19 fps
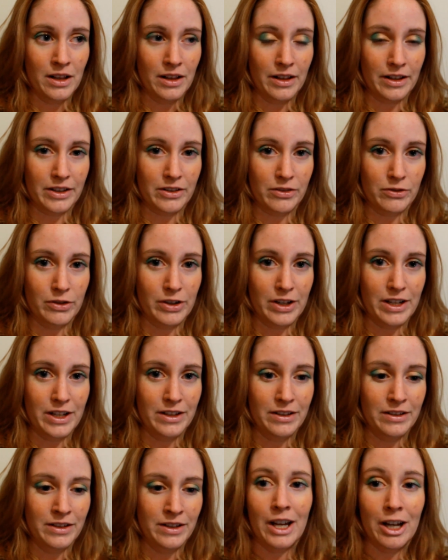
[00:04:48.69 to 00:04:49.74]
Like 3.
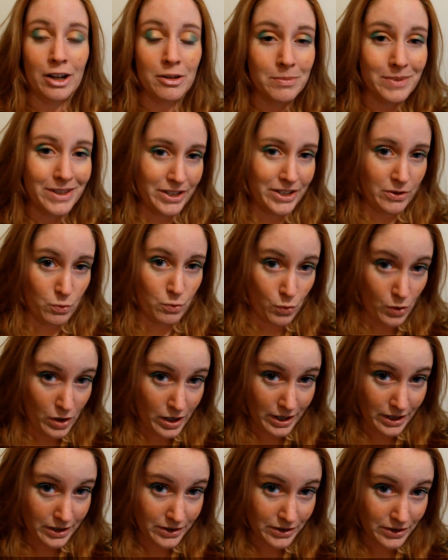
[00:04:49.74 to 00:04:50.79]
How many
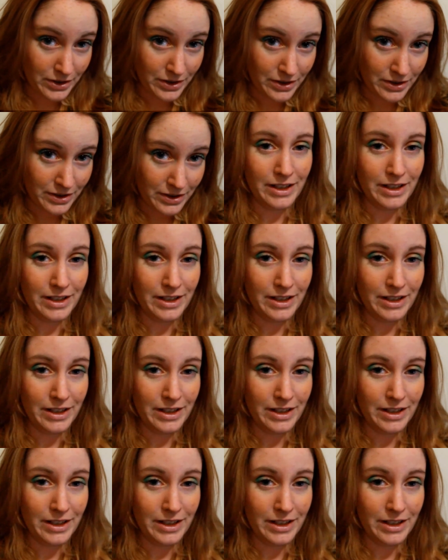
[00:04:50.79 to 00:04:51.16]
what?